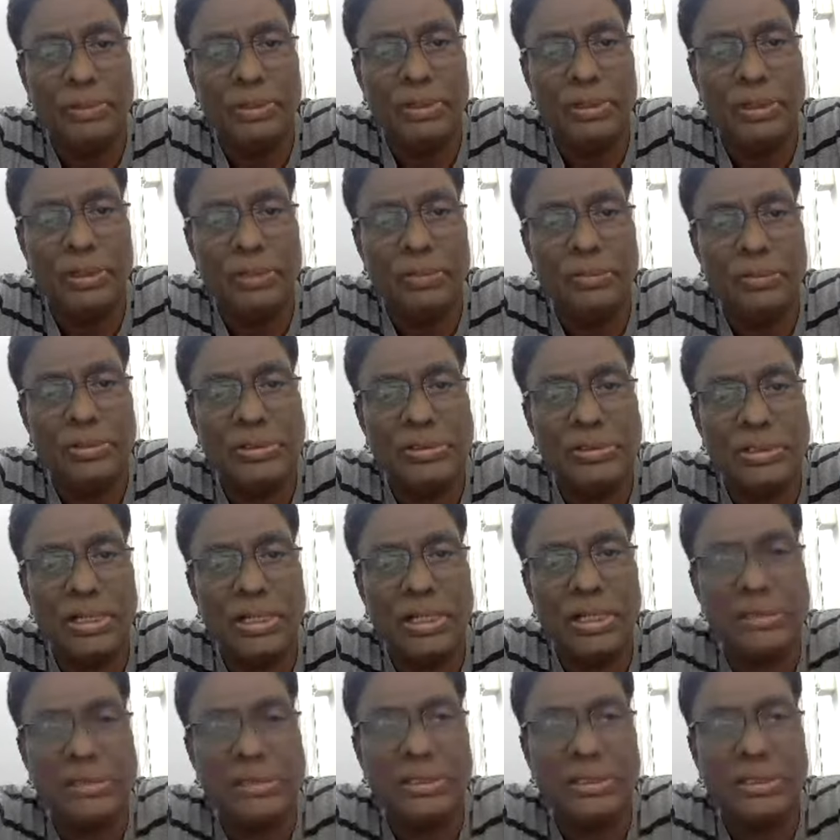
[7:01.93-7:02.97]
hormones,
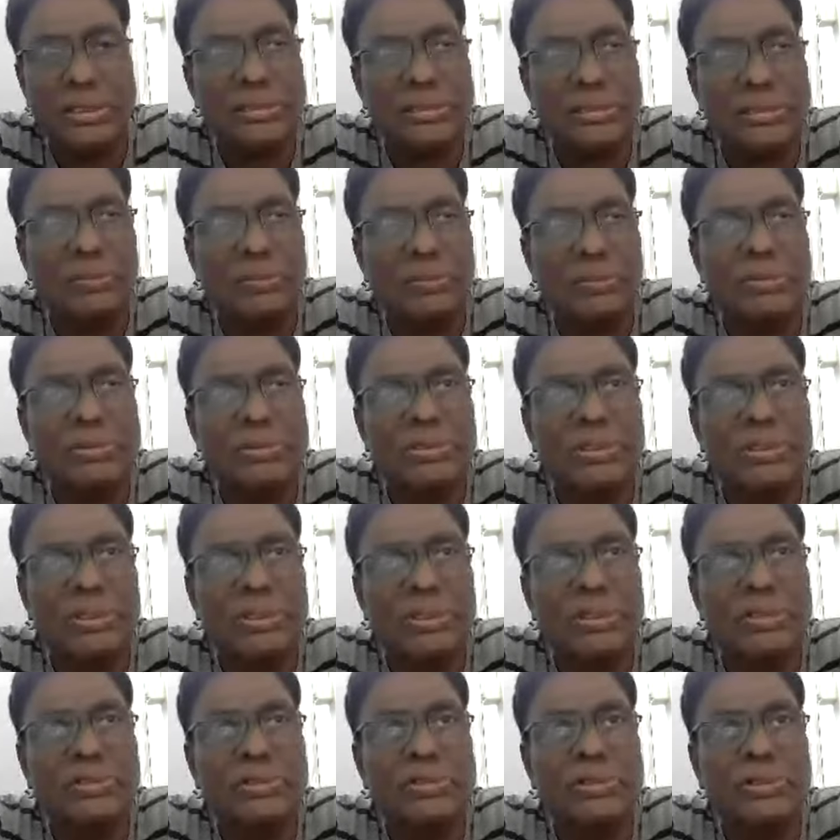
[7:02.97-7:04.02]
classic examples are
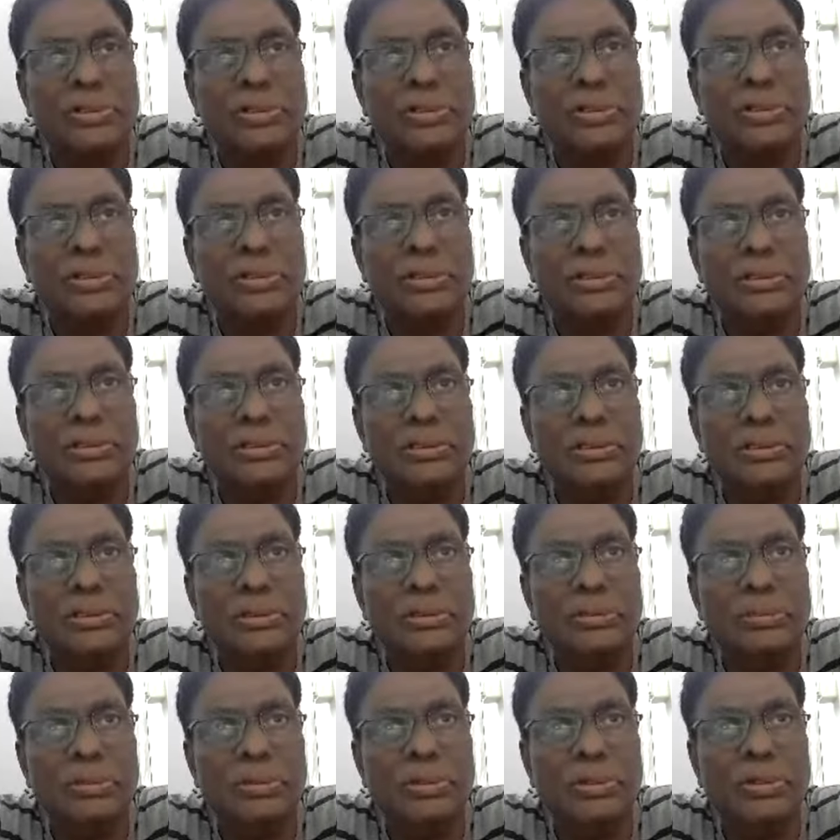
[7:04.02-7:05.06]
insulin,
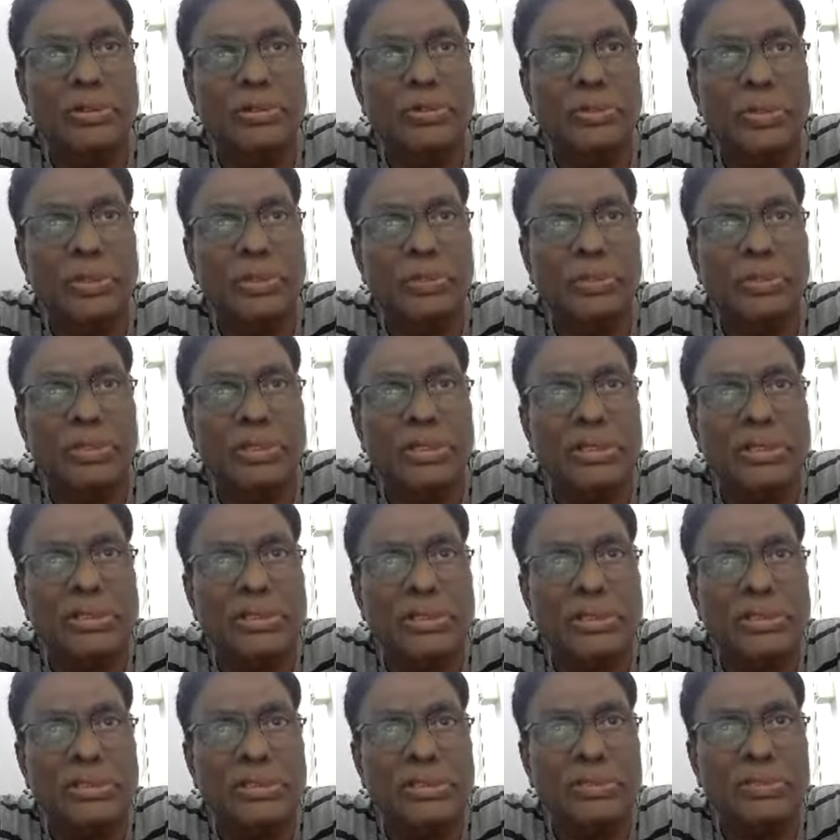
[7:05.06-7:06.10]
produced by beta
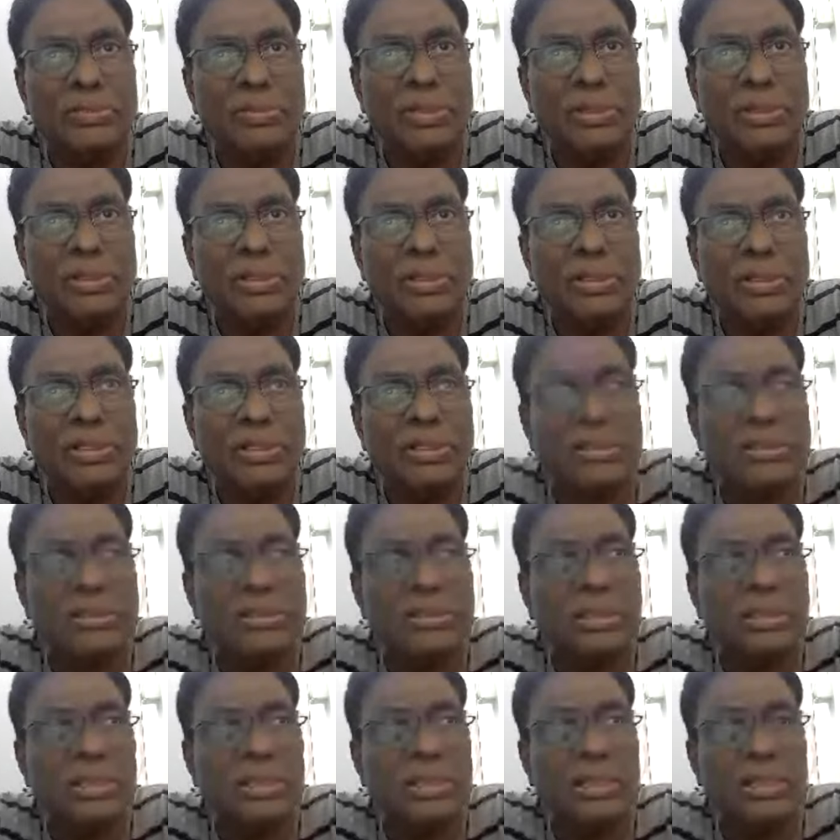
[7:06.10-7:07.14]
cells of pancreas,
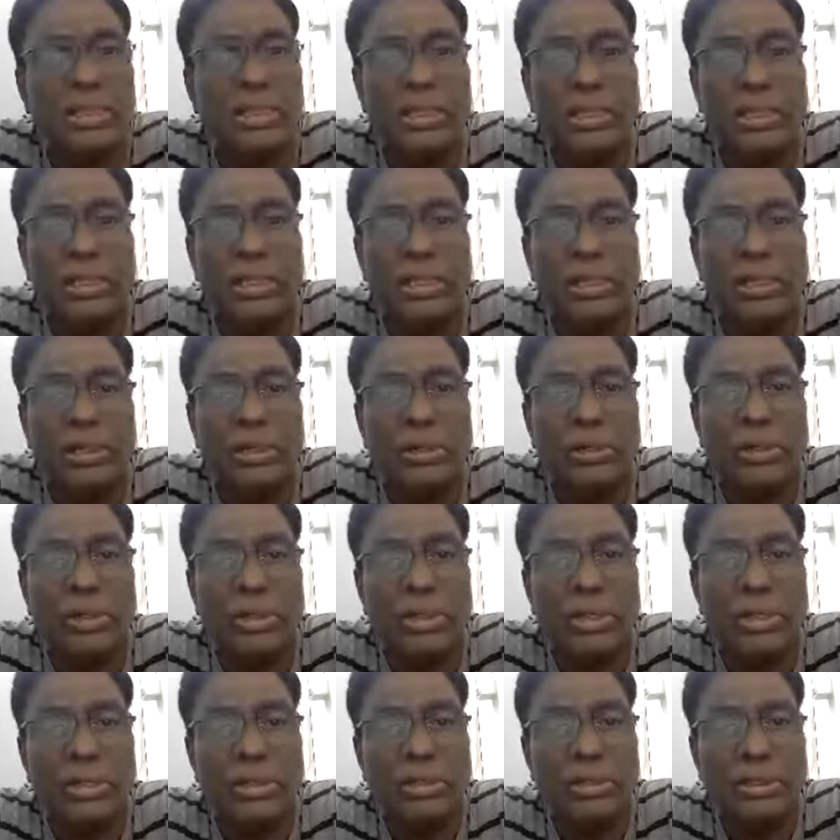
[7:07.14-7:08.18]

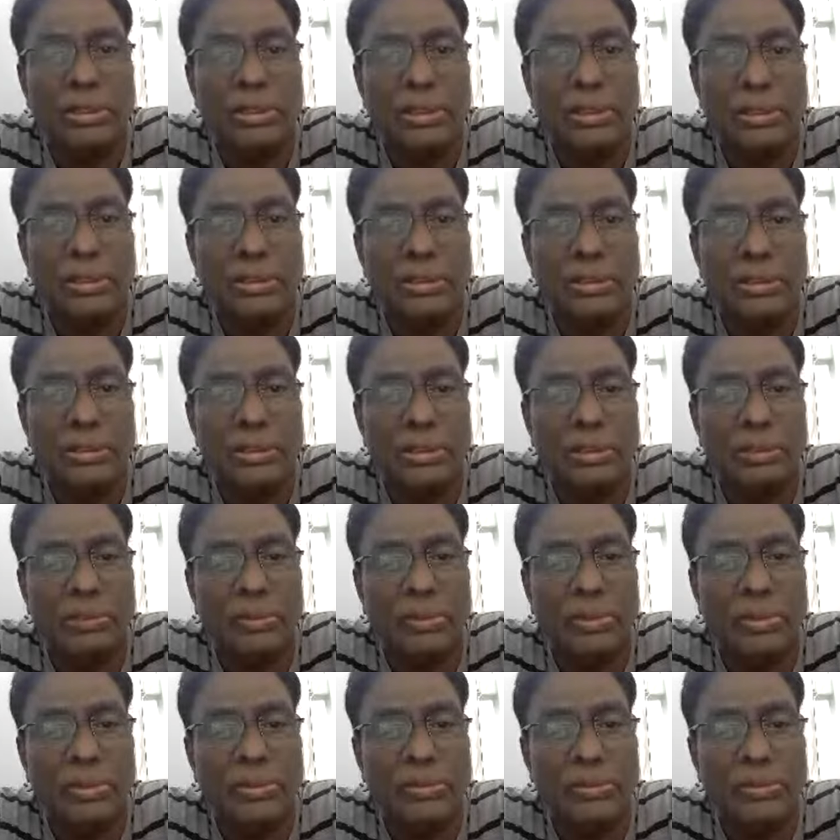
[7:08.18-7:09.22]
glucagon,
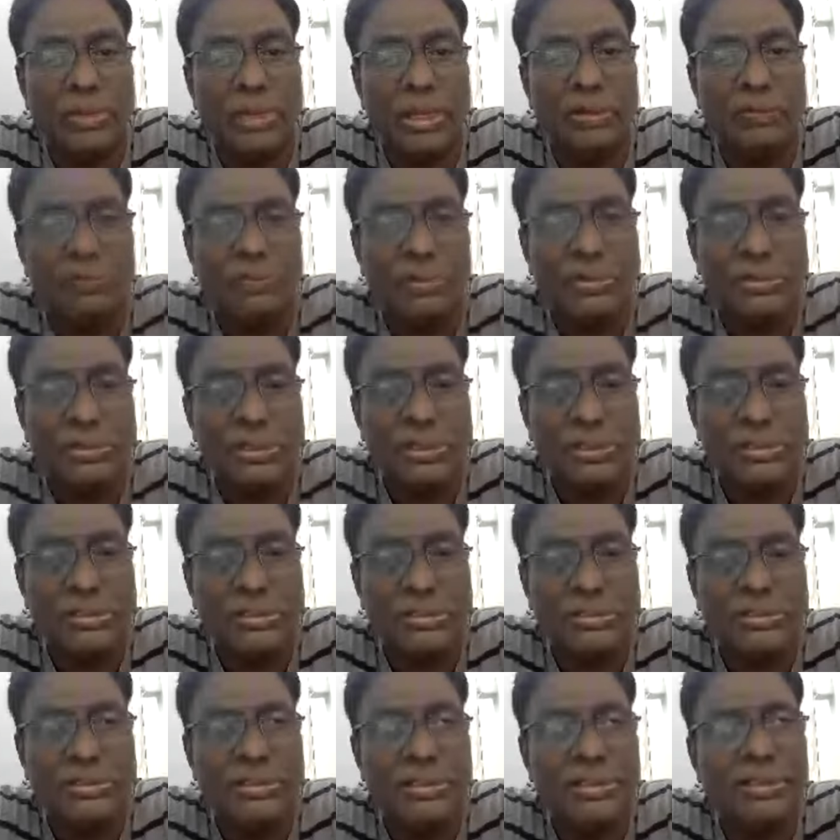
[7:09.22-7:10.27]
produced by alpha cells,